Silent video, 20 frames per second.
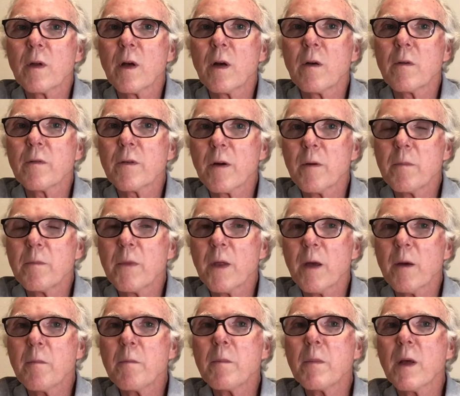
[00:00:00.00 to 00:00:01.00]
from
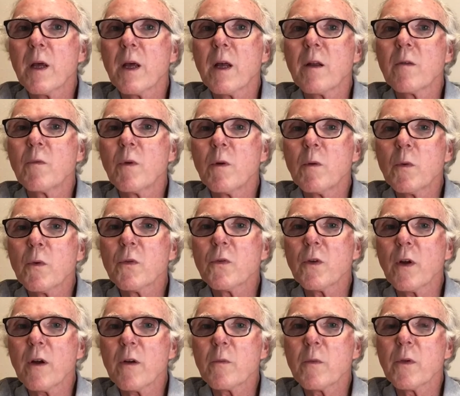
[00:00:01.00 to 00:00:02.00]
them, and we will
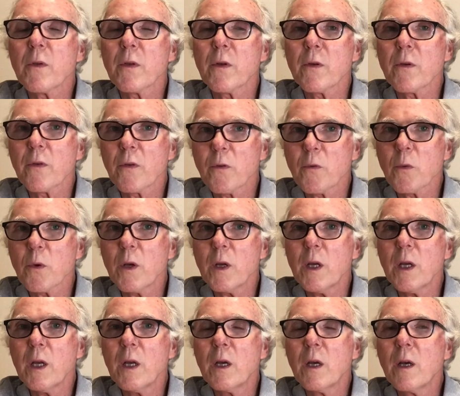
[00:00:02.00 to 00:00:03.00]
start with their
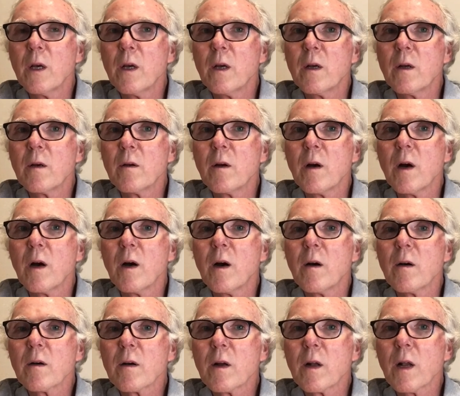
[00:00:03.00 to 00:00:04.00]
three
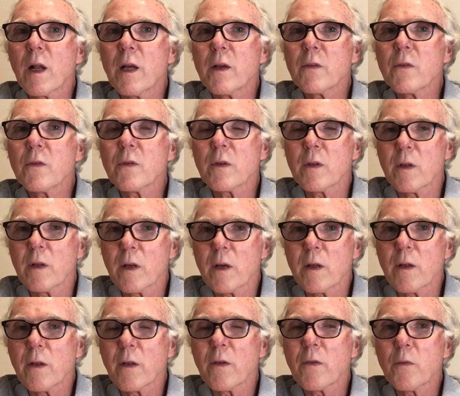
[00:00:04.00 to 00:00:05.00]

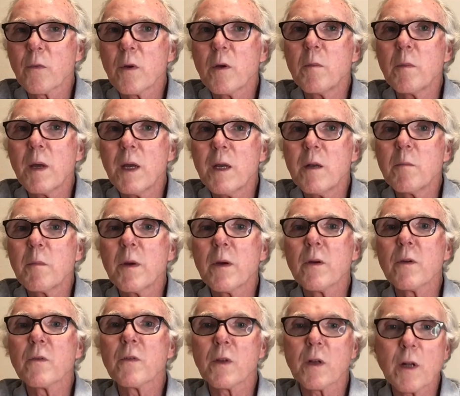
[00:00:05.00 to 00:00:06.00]
the three main
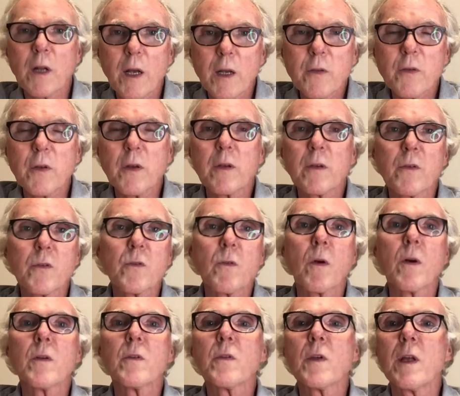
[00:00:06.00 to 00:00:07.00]
beers: the Classic, the
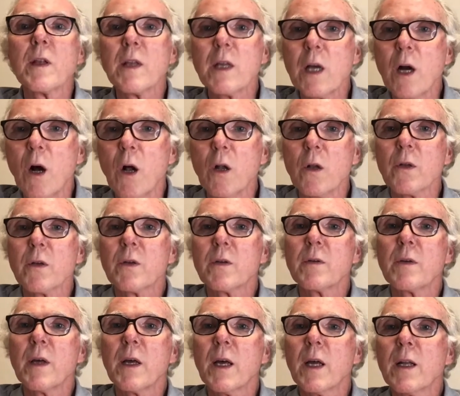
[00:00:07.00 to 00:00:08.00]
Schwarz, and the Alt.
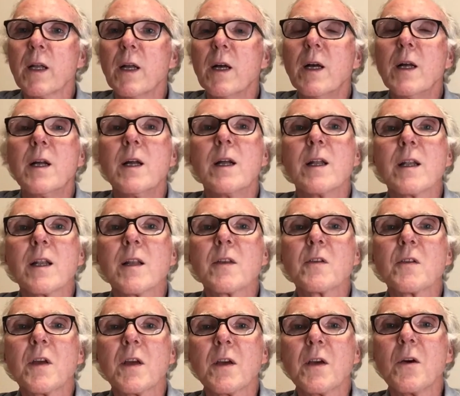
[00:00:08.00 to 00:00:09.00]
And let's
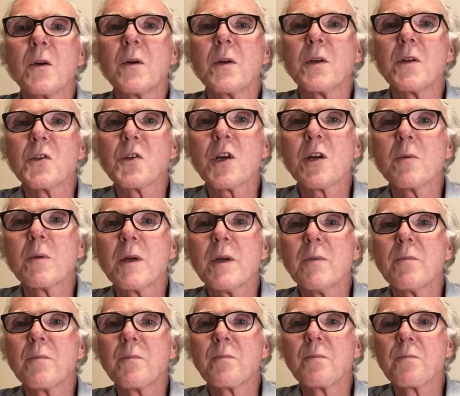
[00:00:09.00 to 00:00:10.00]
get going, shall we?
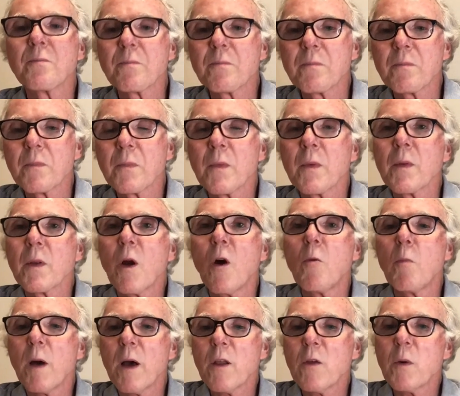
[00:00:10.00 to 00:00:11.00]
Oh,
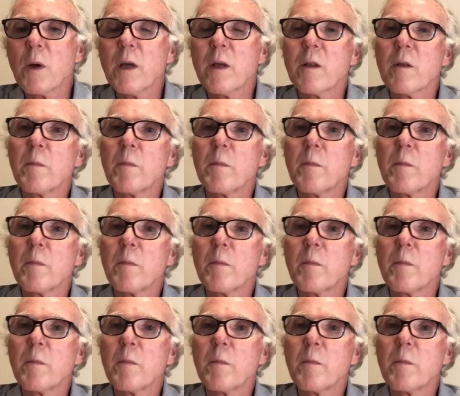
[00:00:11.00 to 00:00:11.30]
by the way, the